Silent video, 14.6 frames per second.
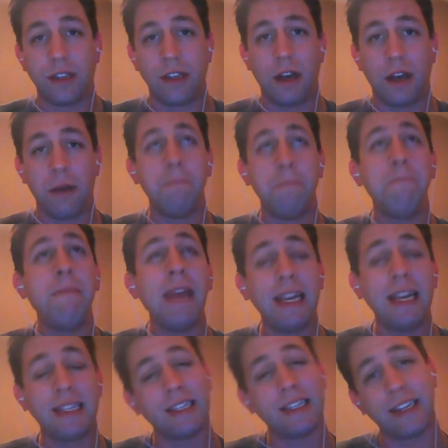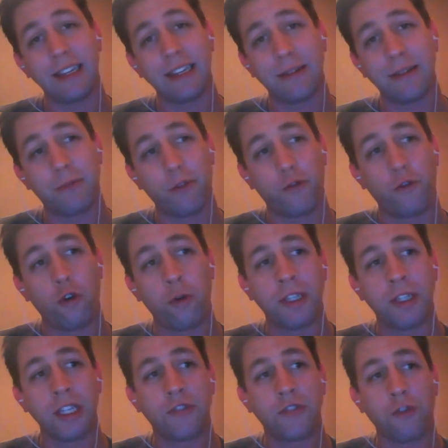amazing
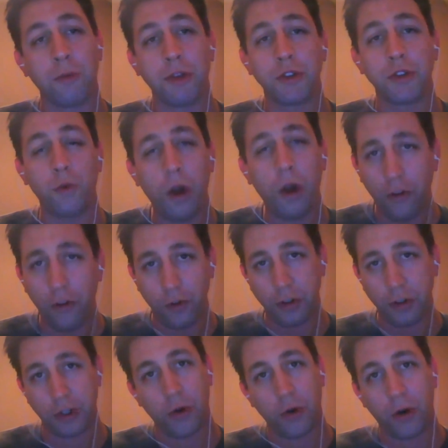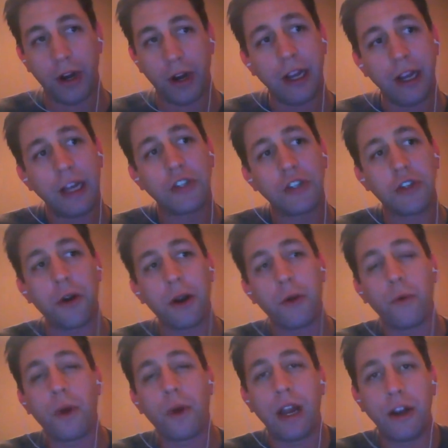performances from this wonderful story starring
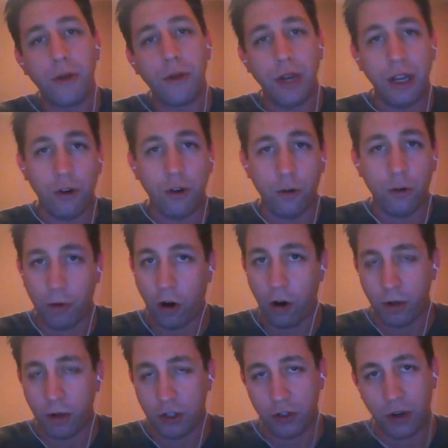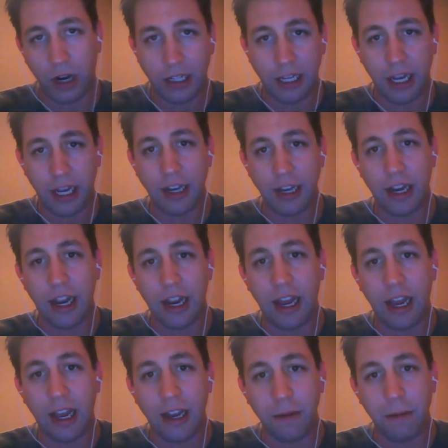Ryan O'Neal, Barbara Streisand,
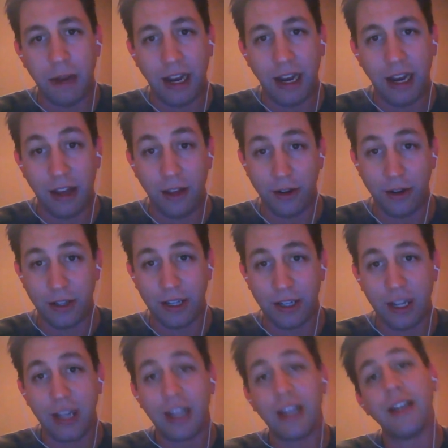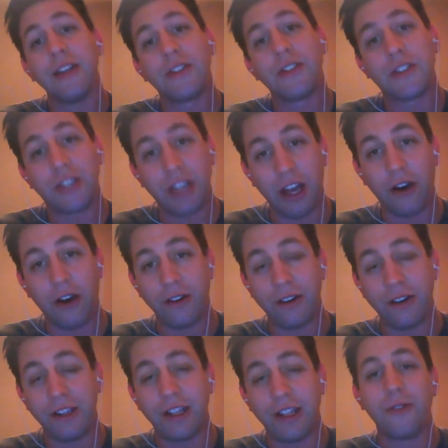and many others. So
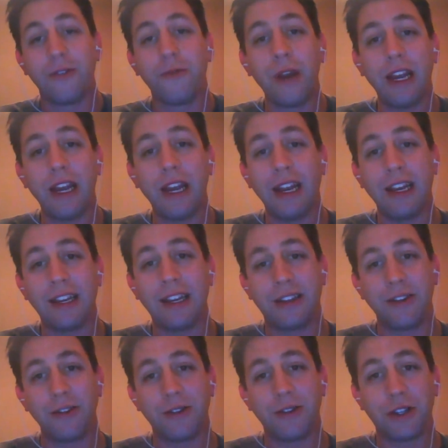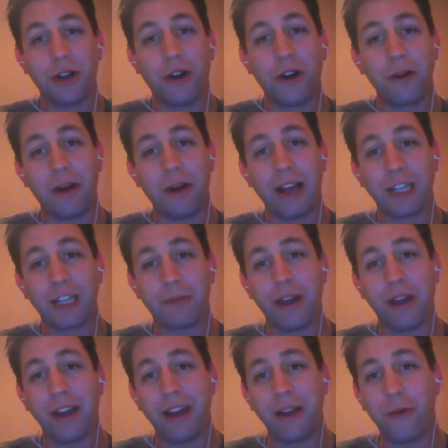we need to start by
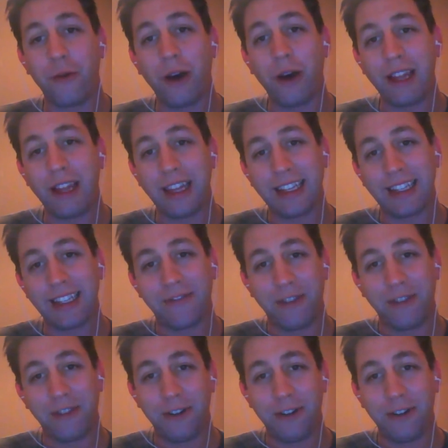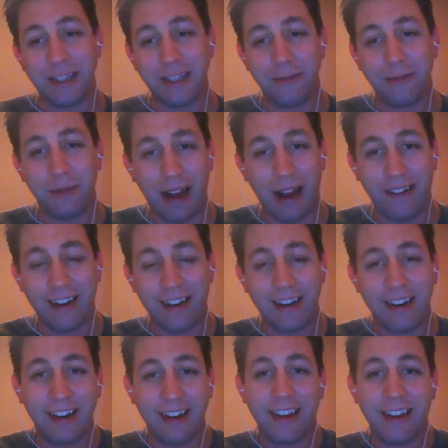explaining what this film is about.
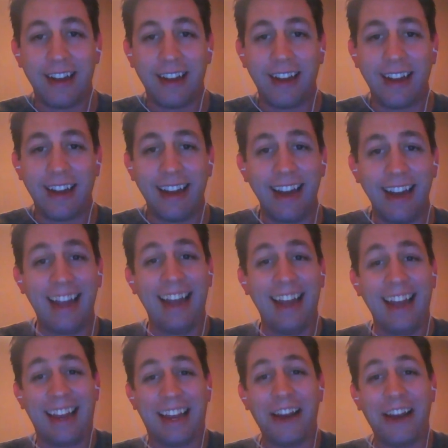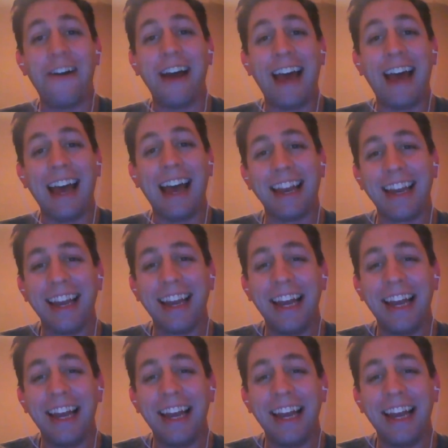Go ahead.